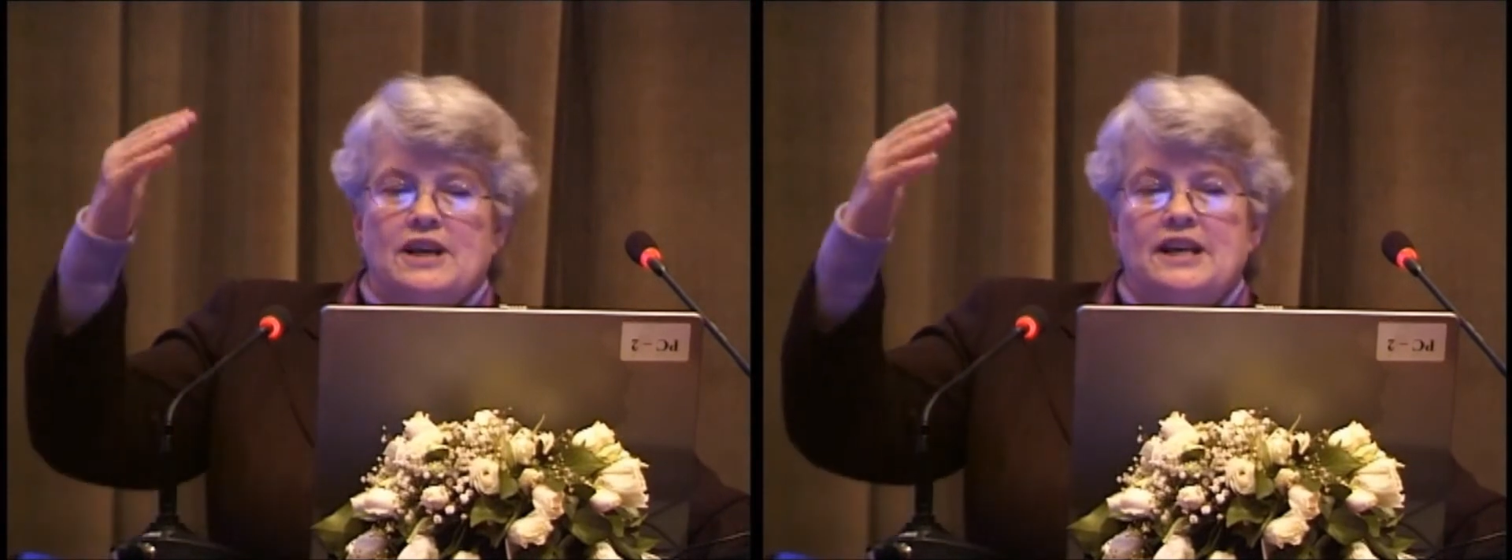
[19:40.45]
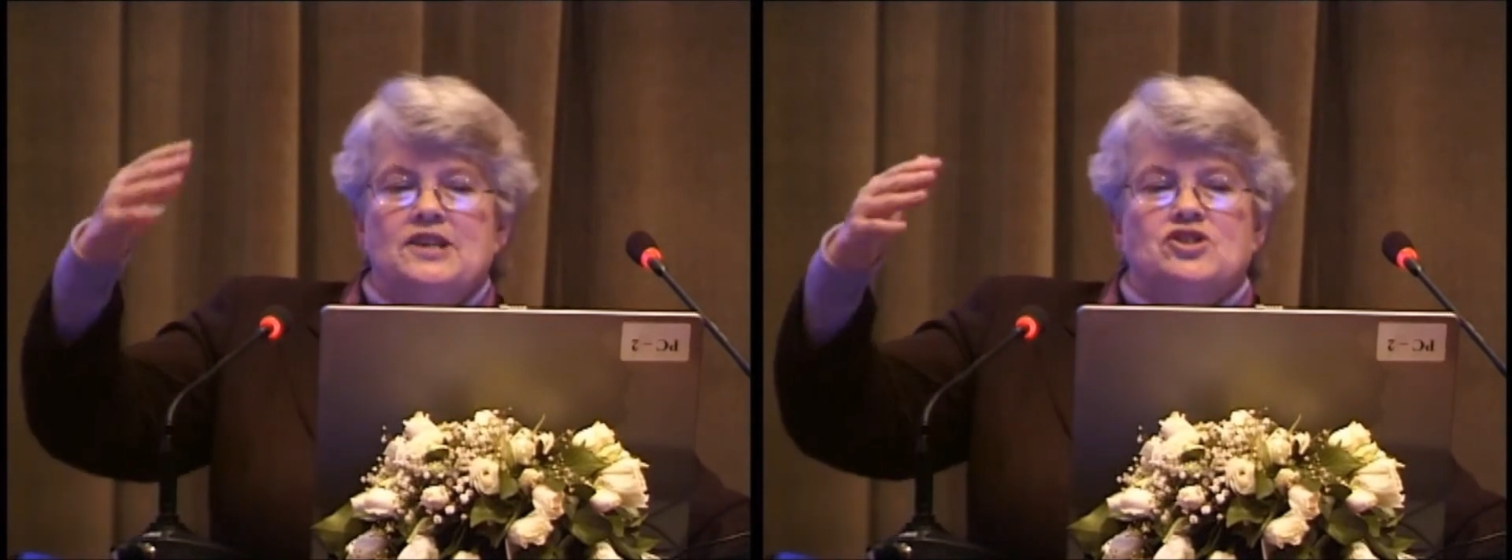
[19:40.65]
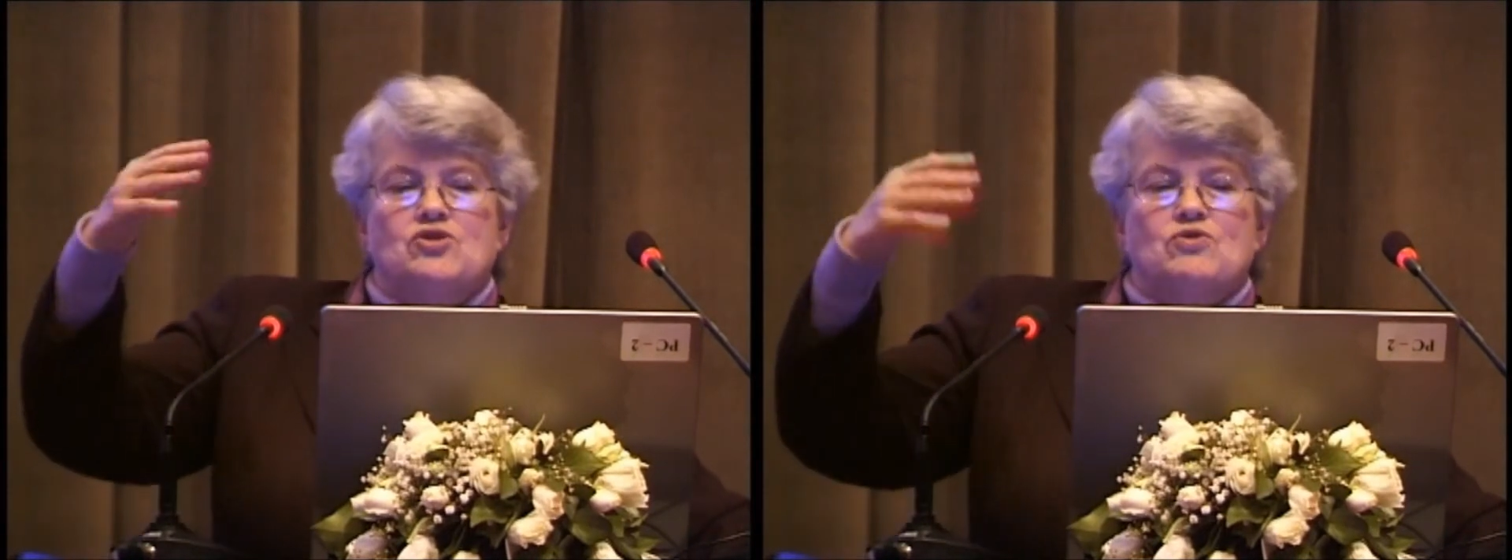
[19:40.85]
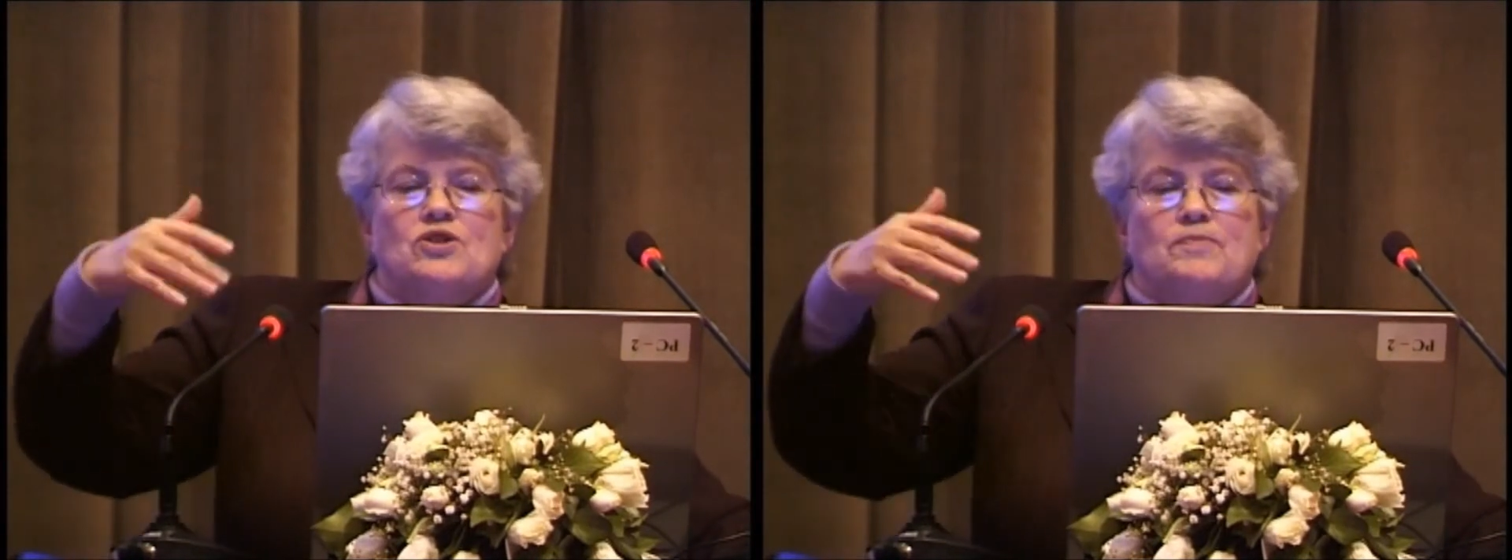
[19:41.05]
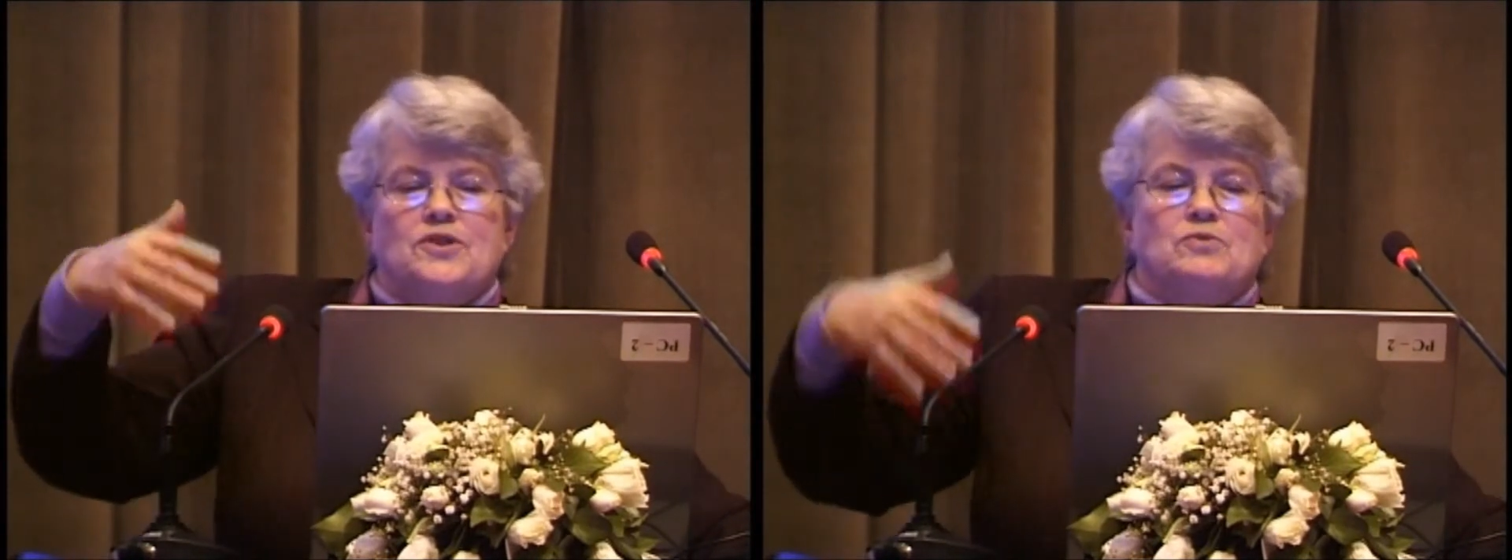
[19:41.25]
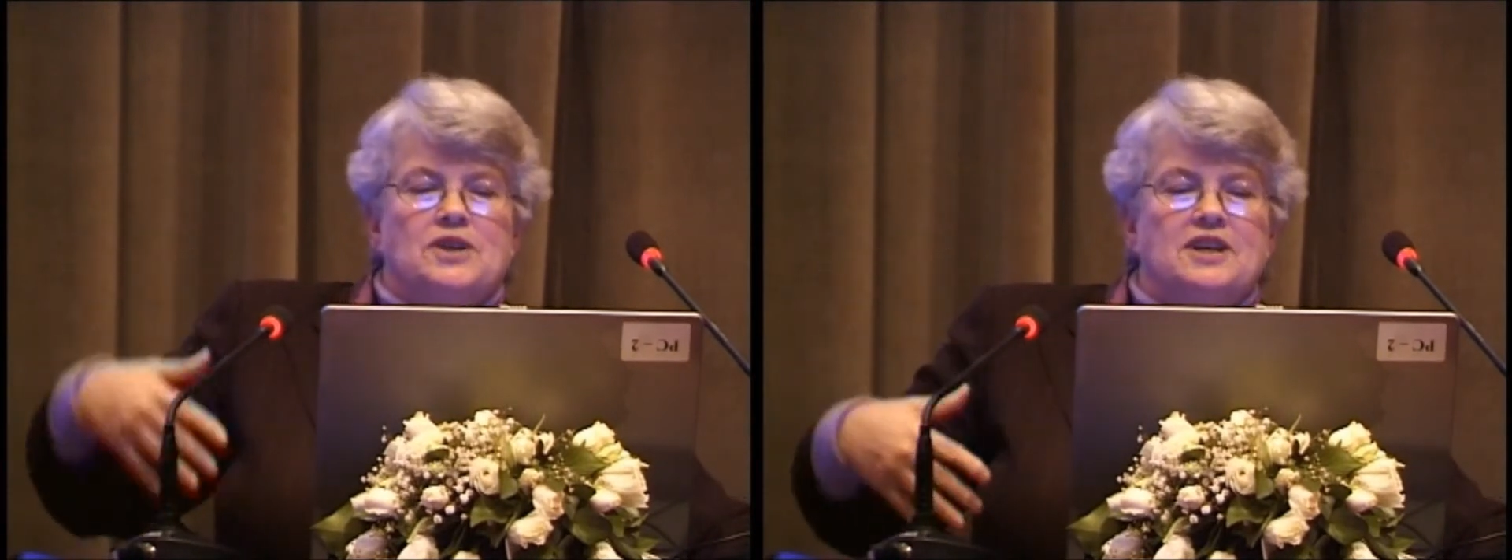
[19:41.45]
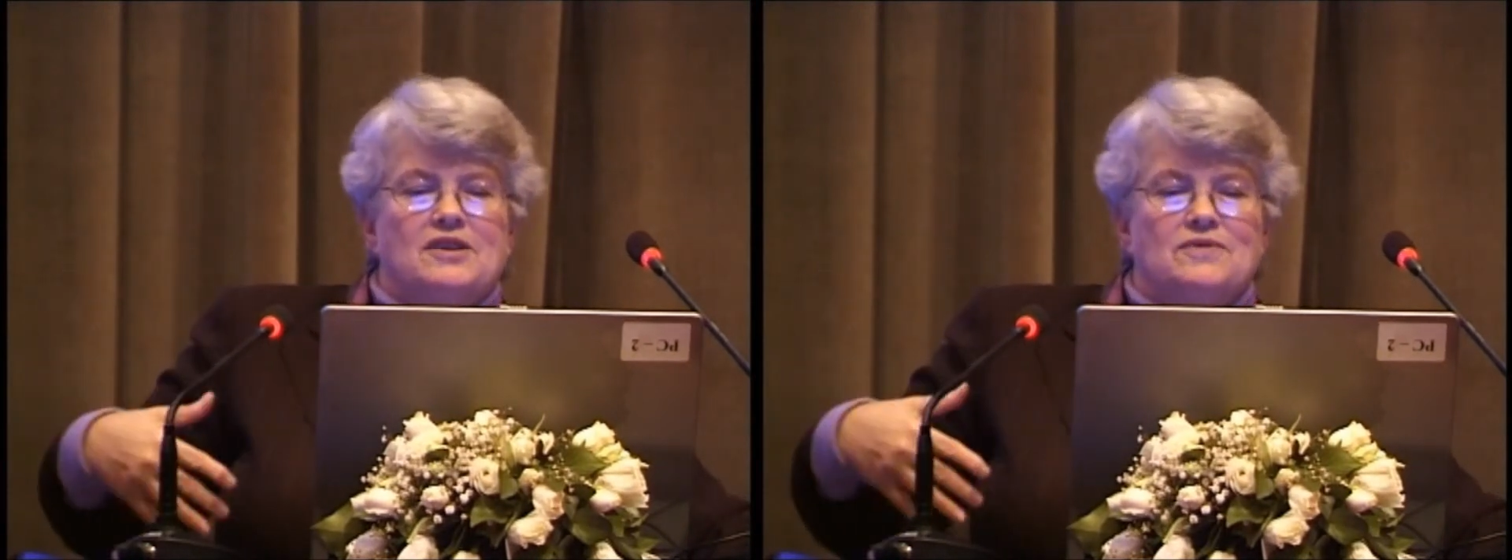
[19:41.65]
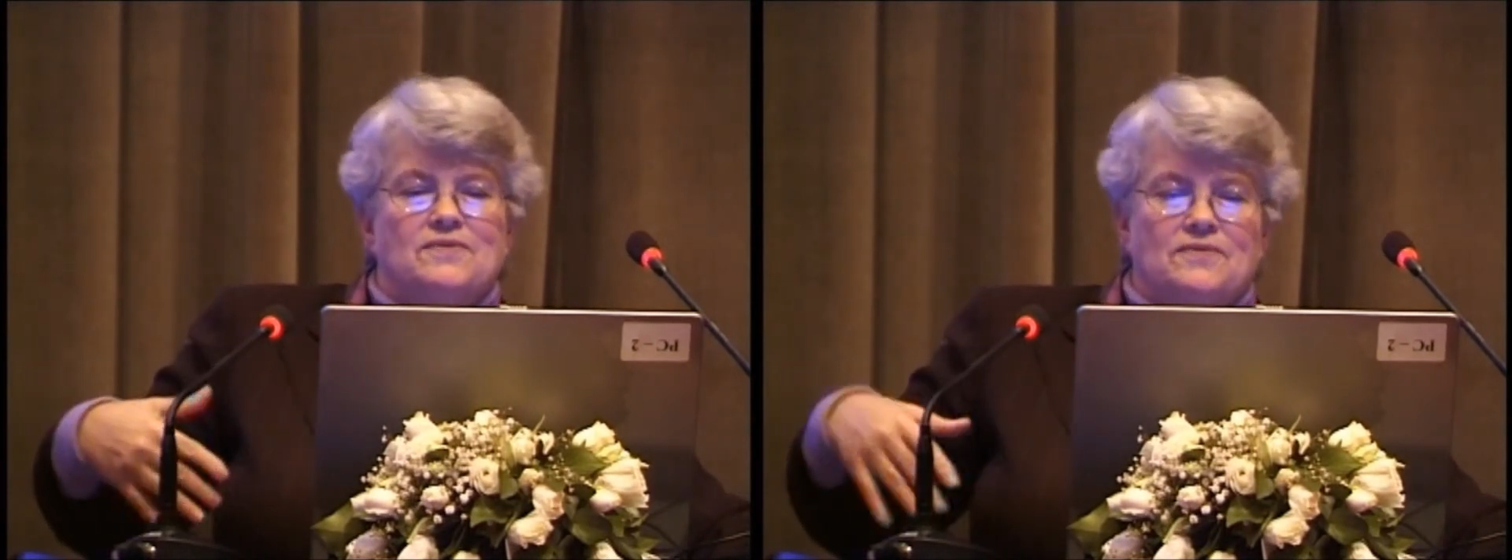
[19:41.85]
each group that we
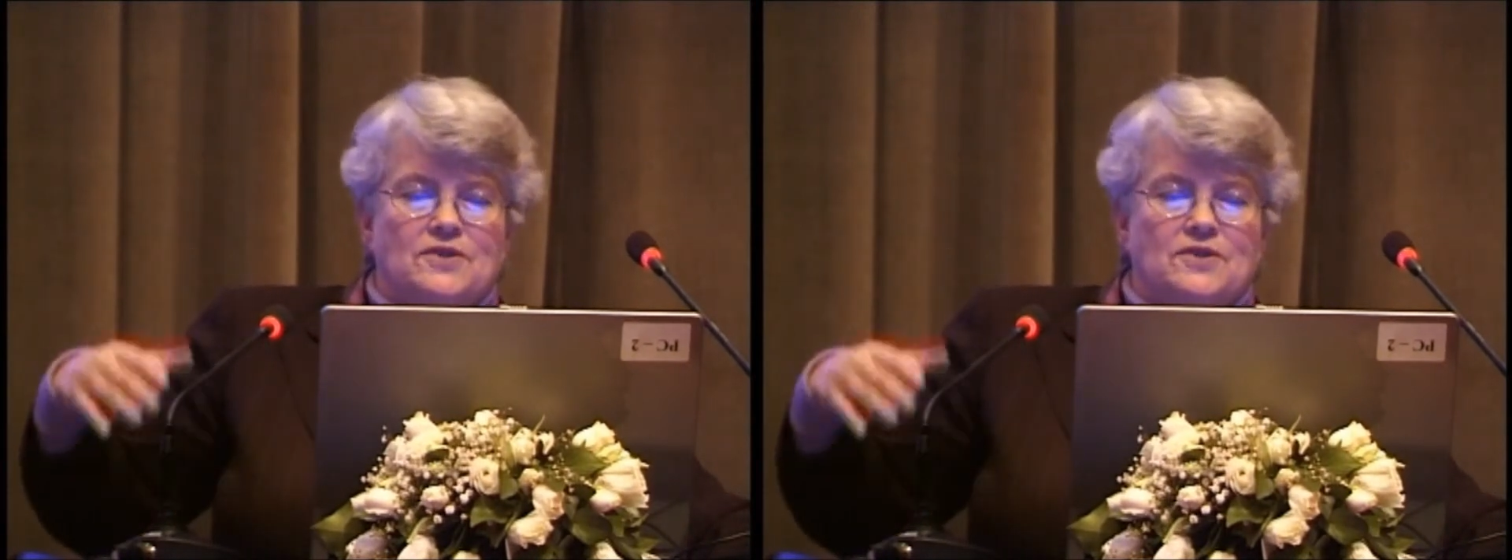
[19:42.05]
give